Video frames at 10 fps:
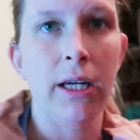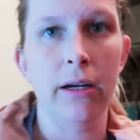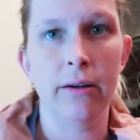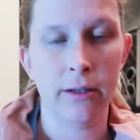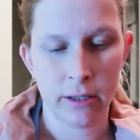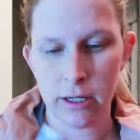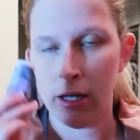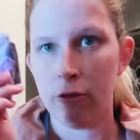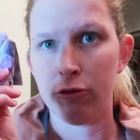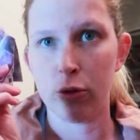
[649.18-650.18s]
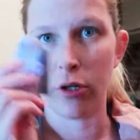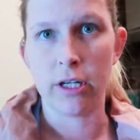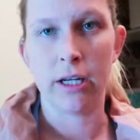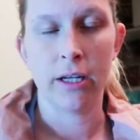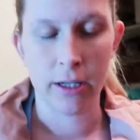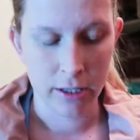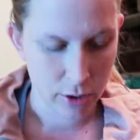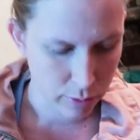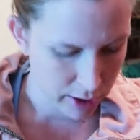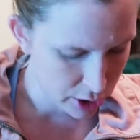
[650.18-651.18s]
here. 40
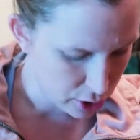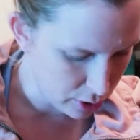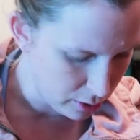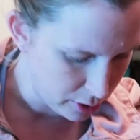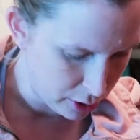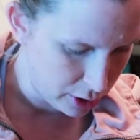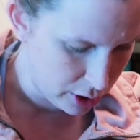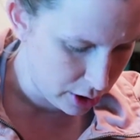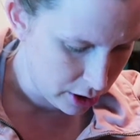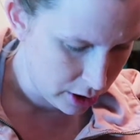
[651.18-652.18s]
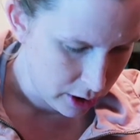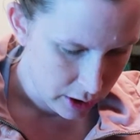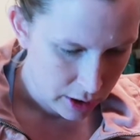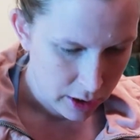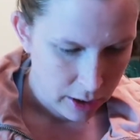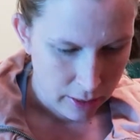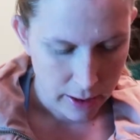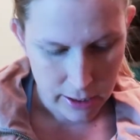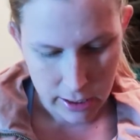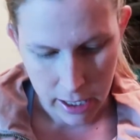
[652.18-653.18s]
Swedish kroners.
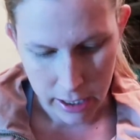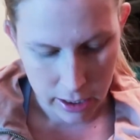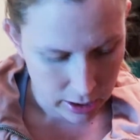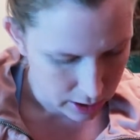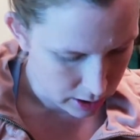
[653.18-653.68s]
That's like